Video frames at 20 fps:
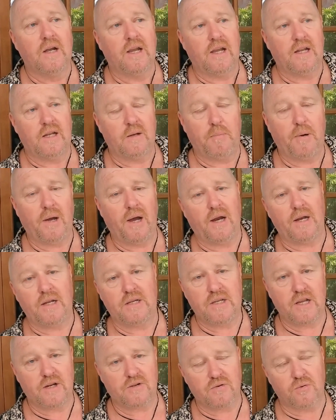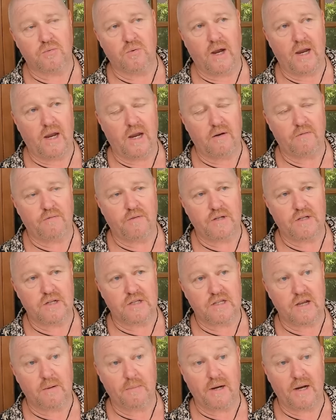in the party central, and for
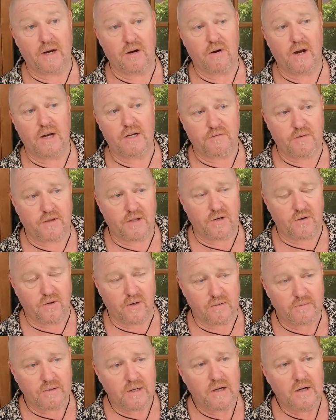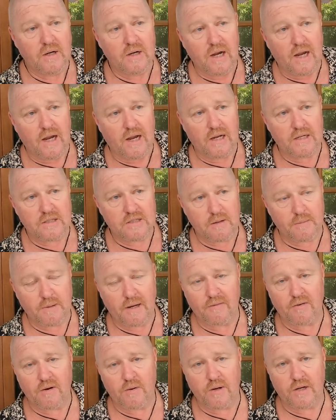just somewhere to crash for the night and someone
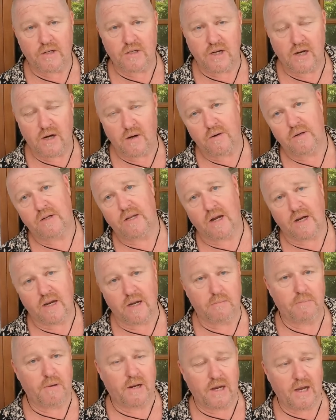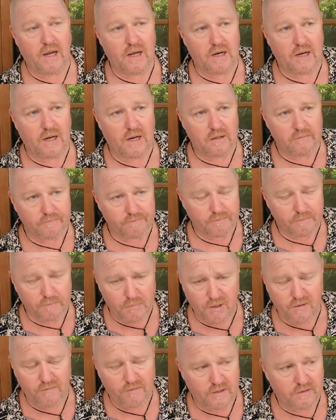to have a quick shower and duck it back out again,
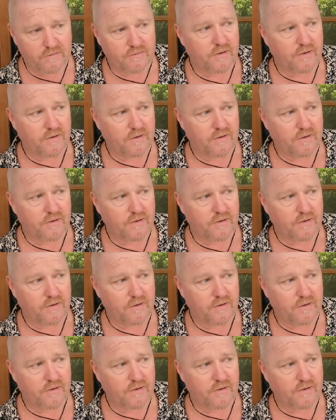perfect.